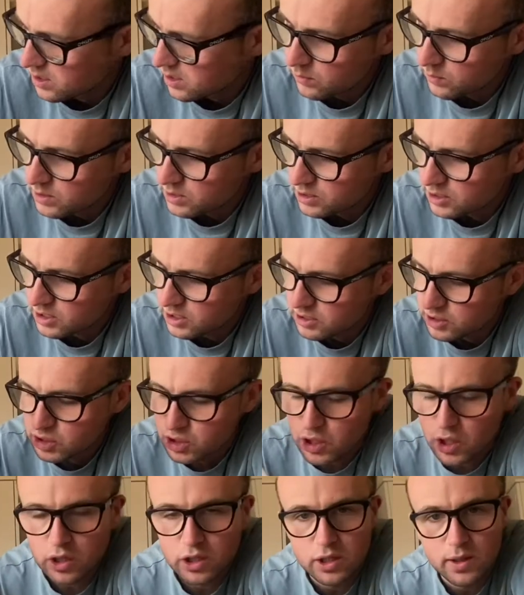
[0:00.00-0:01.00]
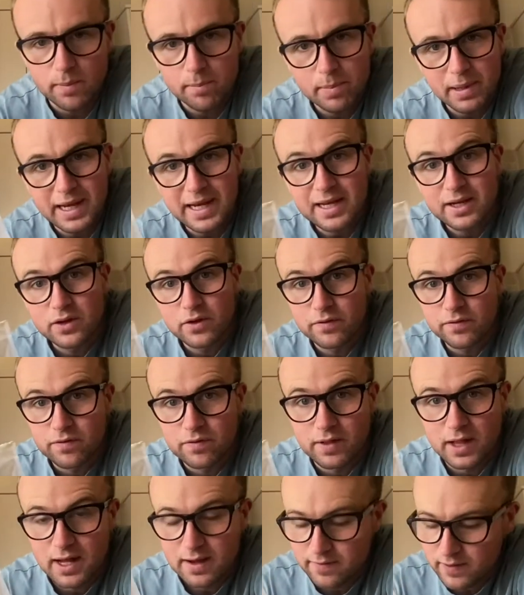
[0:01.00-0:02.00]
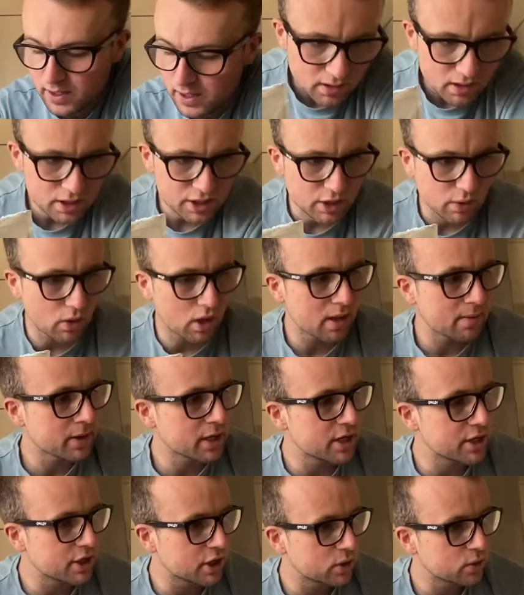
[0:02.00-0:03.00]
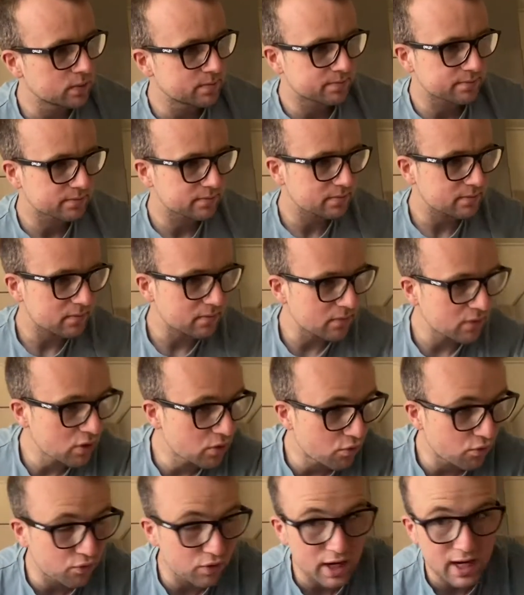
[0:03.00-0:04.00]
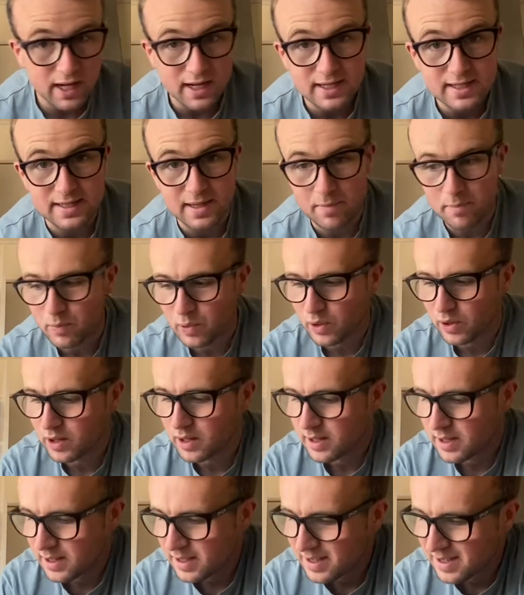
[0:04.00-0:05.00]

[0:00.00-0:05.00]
which is chocolate peanut flavor. So all I'm gonna do, really simple.